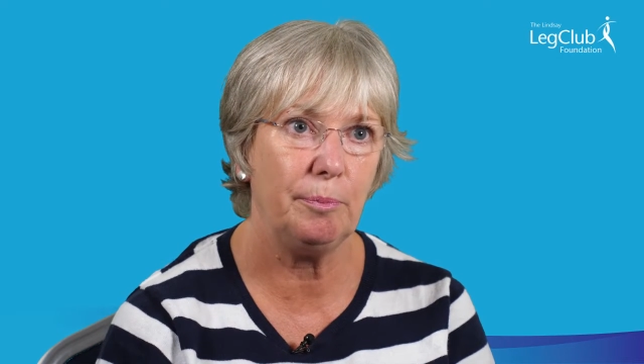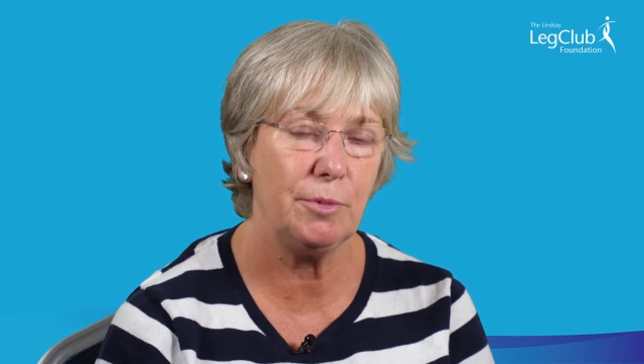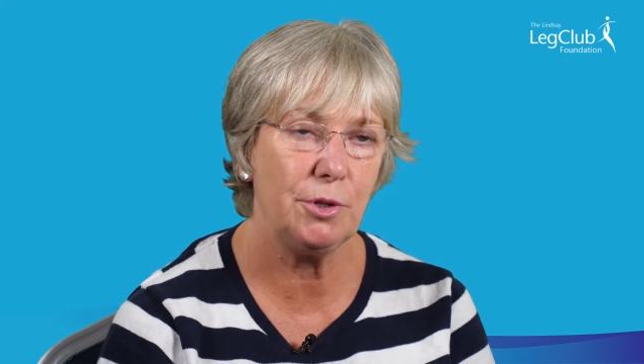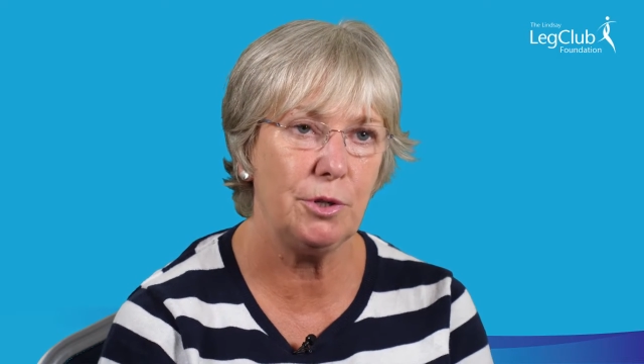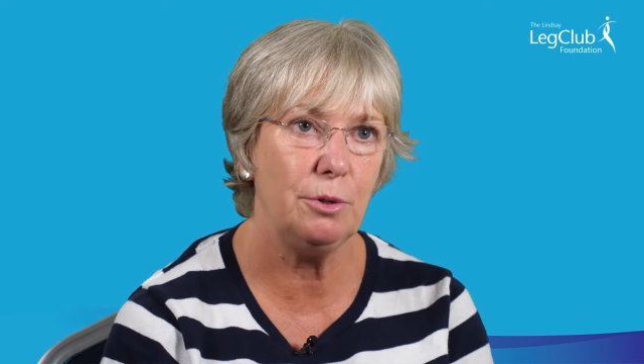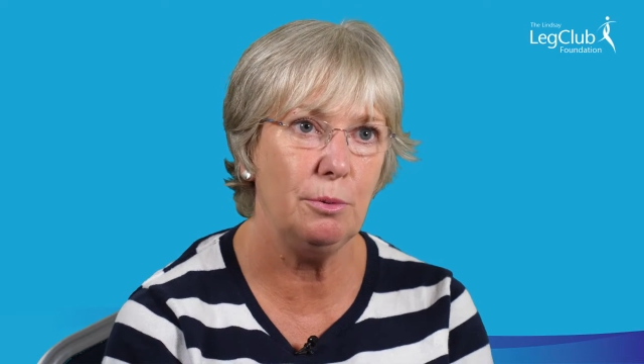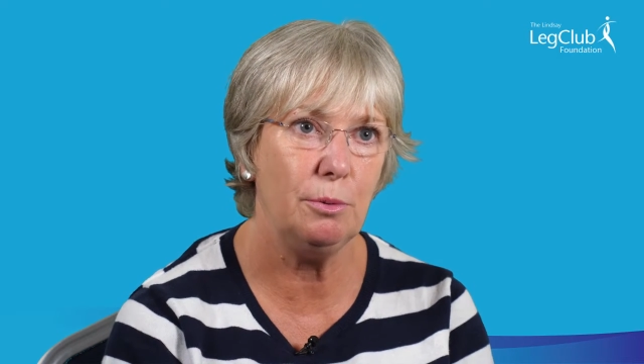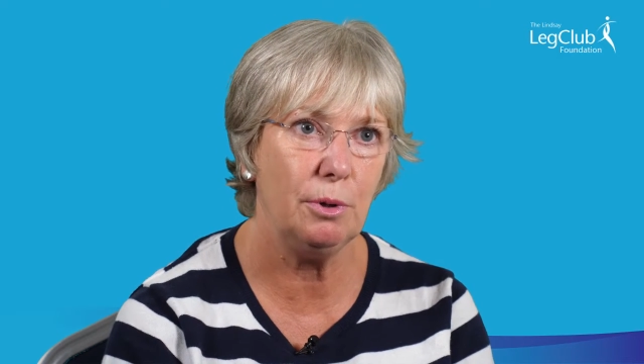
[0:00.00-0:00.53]

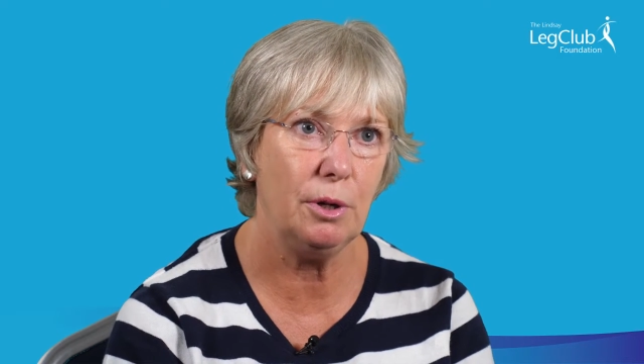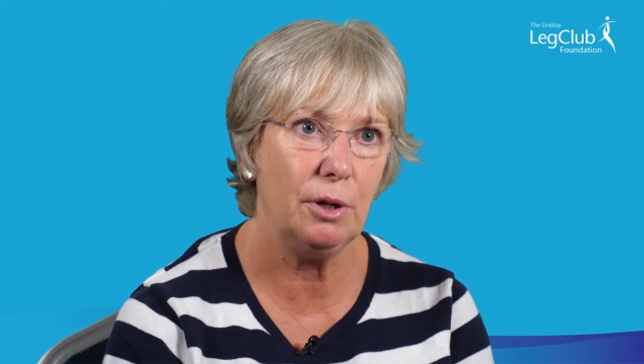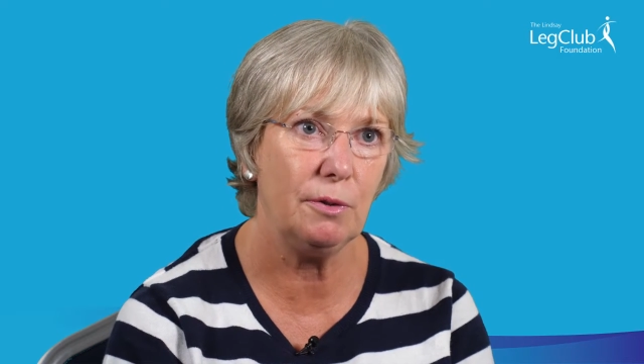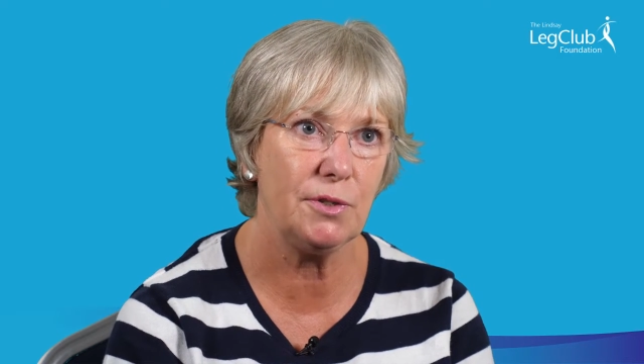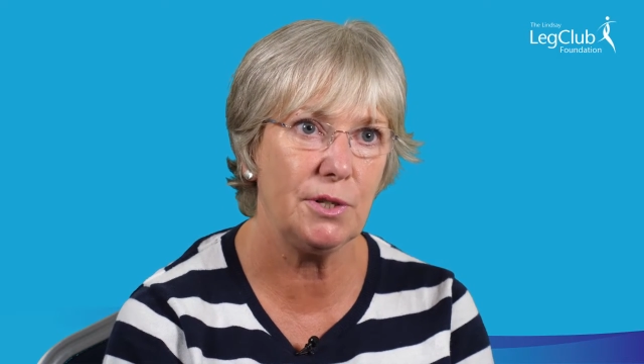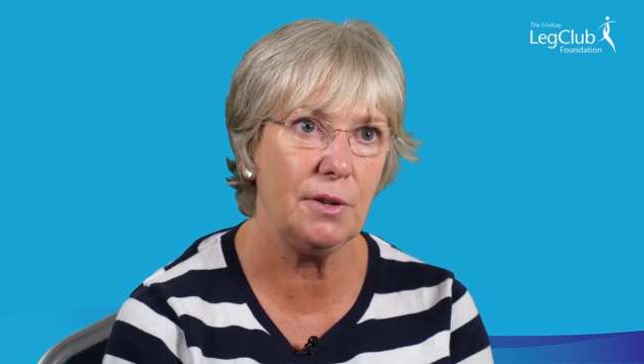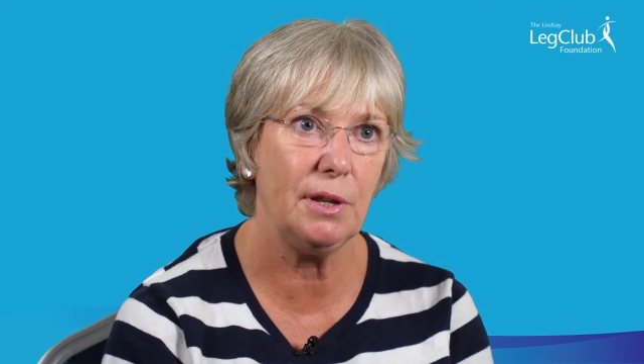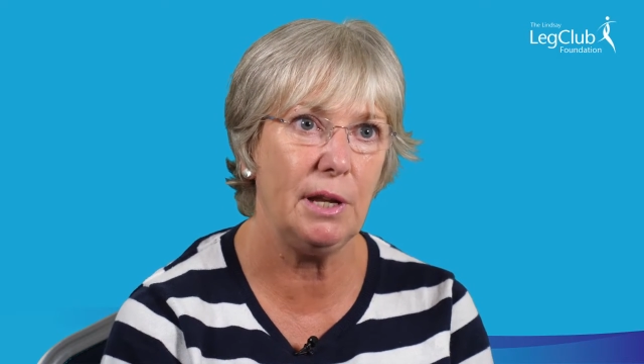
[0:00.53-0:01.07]
2
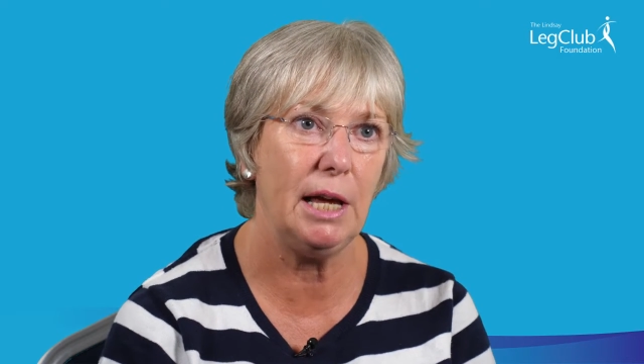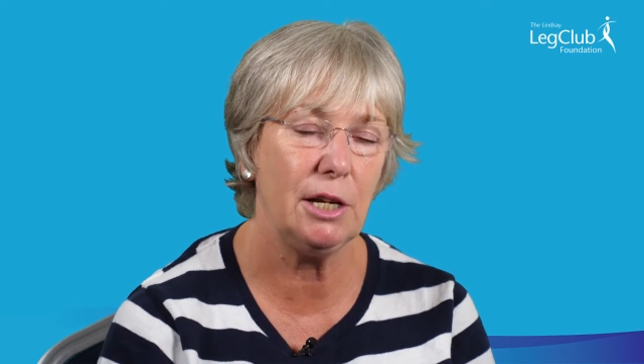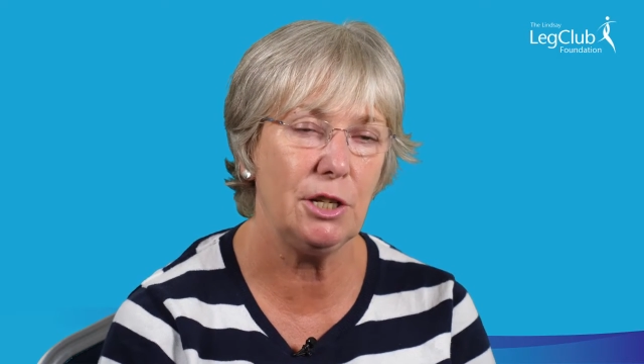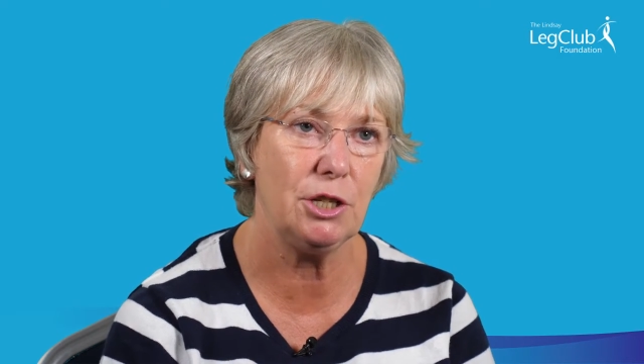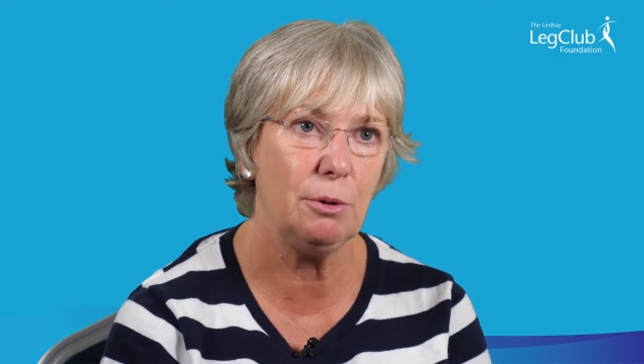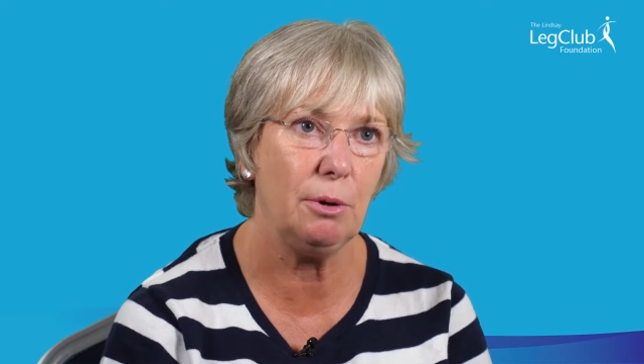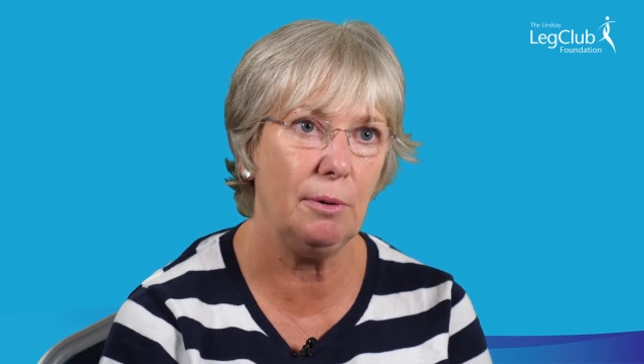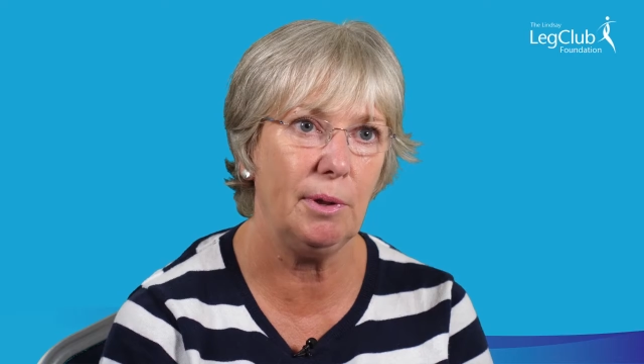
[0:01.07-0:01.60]
cuffs on the leg,
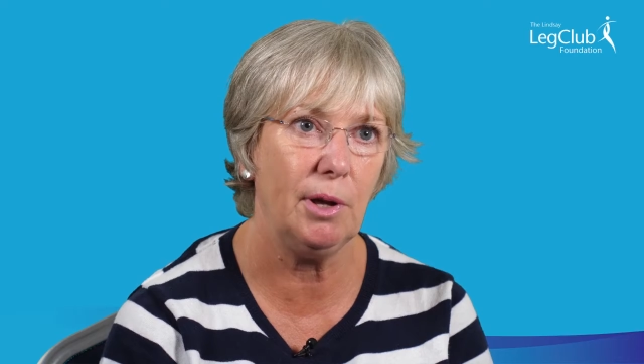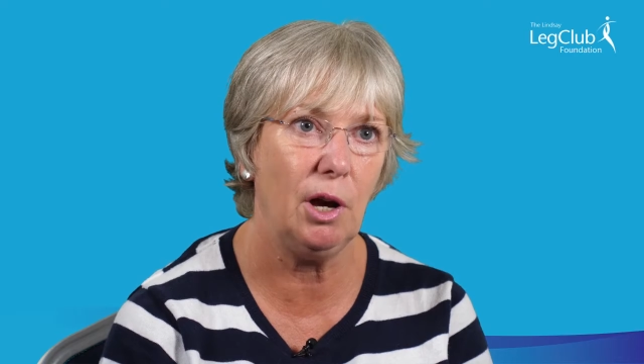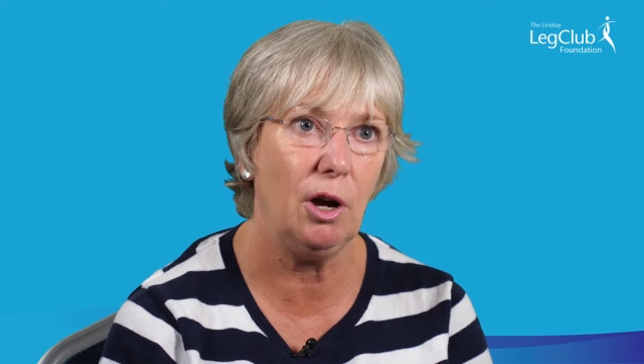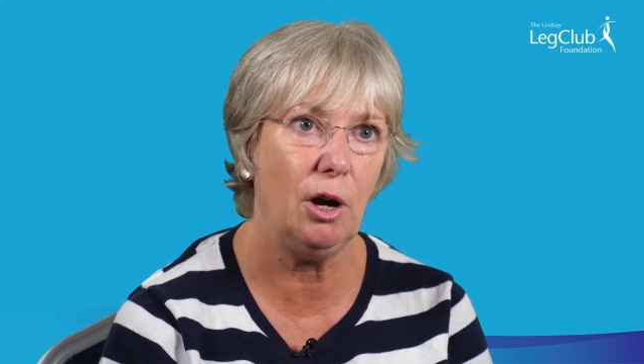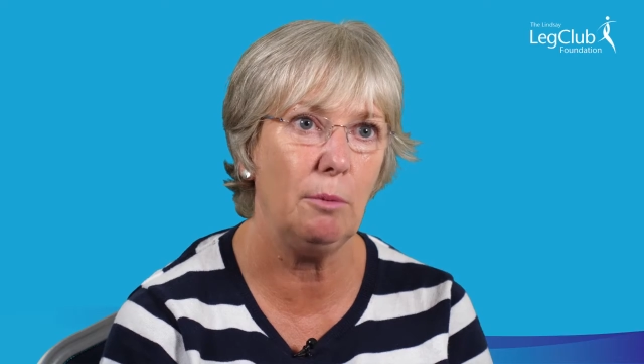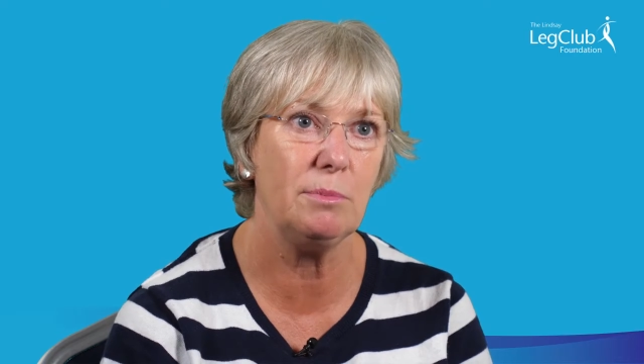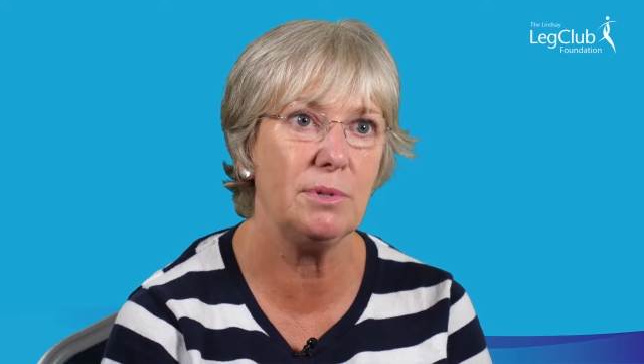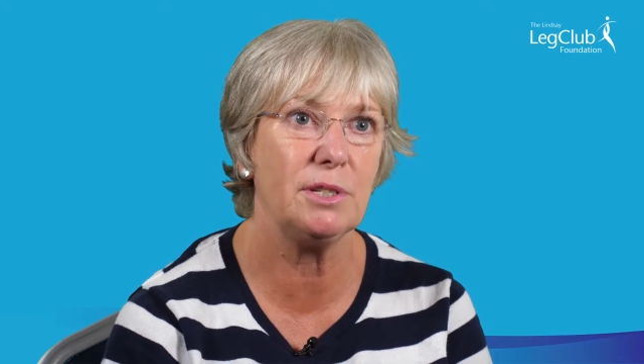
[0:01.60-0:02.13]
2 on the arms,